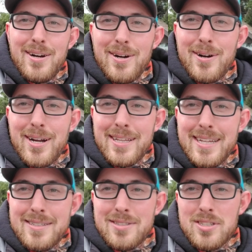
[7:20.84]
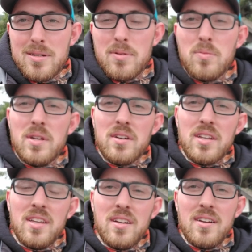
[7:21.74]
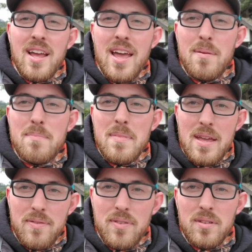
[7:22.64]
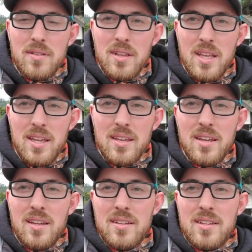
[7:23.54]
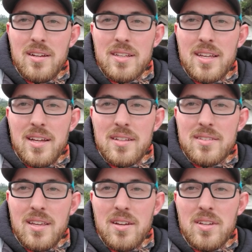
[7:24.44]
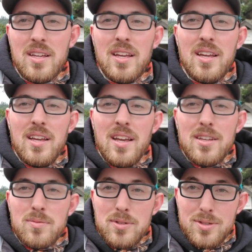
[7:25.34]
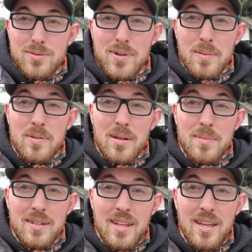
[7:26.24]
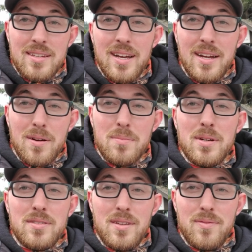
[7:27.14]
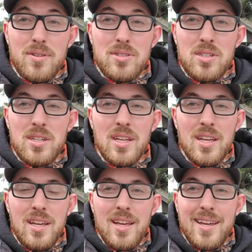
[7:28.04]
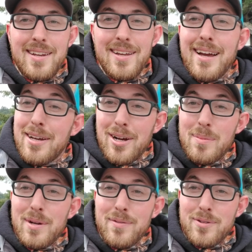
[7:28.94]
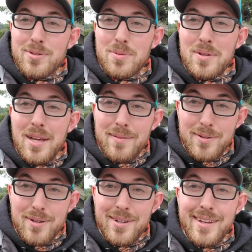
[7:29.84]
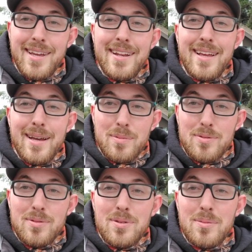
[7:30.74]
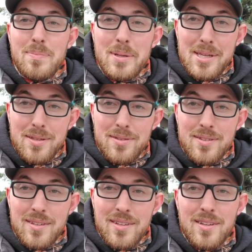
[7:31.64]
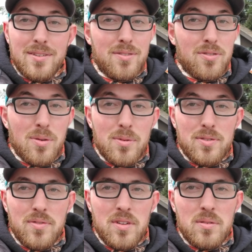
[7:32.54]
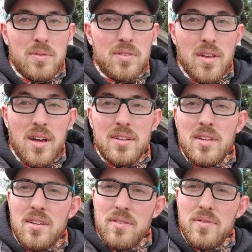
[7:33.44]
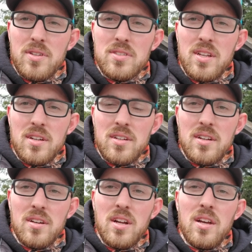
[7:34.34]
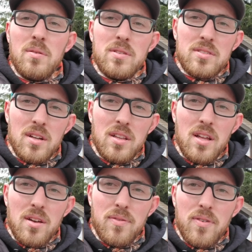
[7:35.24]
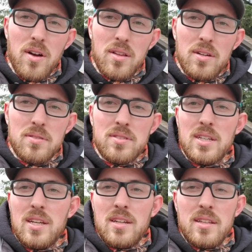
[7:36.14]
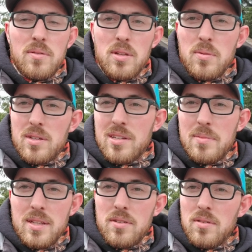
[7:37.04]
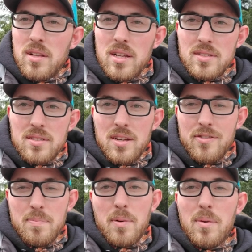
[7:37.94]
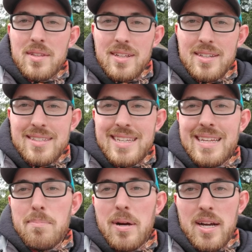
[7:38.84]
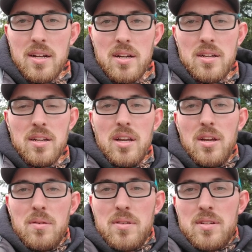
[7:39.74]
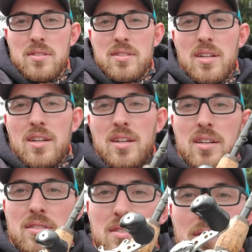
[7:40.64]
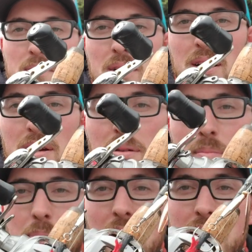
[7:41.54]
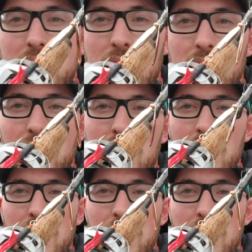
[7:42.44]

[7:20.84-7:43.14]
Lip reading: All right, ladies and gentlemen, we are here at Mayfield Lake down in Cowlitz County as we just wrapped up a day of tiger musky fishing, and I caught my first one ever, an absolute beast. So much fun. We saw a ton of fish down here. We saw a lot of follows. They really weren't committing to a lot of stuff, but what they did bite on was a custom bucktail